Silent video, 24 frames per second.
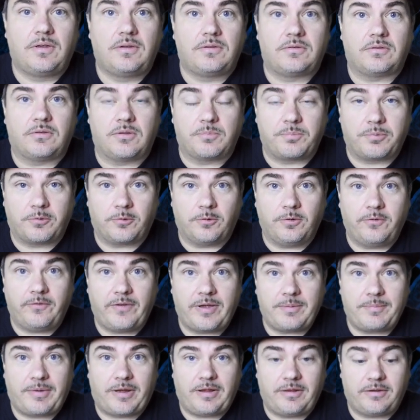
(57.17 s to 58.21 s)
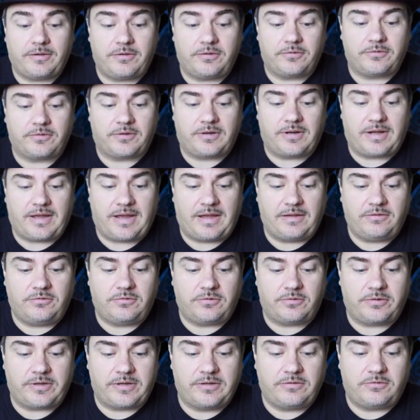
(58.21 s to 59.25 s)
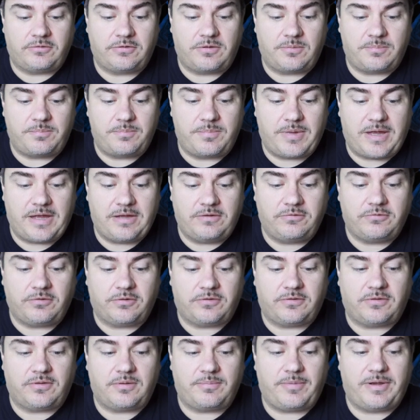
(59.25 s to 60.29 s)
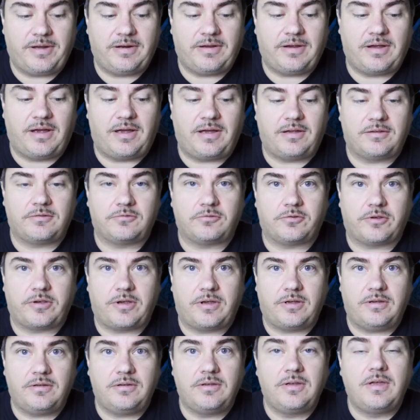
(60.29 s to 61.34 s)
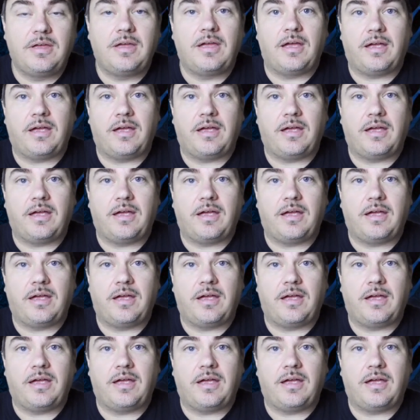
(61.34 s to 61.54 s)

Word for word: So the pyruvate molecules are going to enter into the matrix of the mitochondria,